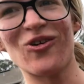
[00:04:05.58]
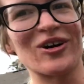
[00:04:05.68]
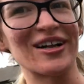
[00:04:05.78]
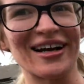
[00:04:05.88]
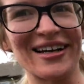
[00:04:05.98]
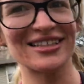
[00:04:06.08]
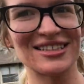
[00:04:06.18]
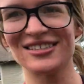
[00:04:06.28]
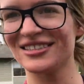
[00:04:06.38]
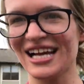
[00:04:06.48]
or like
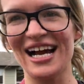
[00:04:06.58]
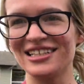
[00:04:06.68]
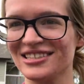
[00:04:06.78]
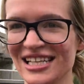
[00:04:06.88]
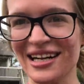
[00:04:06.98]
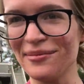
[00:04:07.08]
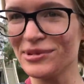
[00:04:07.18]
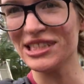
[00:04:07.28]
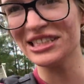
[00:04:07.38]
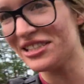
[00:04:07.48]
signs that I'm
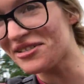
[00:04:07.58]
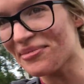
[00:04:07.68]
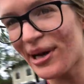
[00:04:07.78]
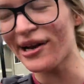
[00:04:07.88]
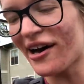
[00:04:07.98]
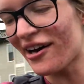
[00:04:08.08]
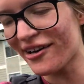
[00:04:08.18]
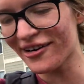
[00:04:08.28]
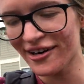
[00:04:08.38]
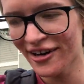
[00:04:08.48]
teaching my
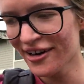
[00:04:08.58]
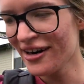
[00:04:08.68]
daughter,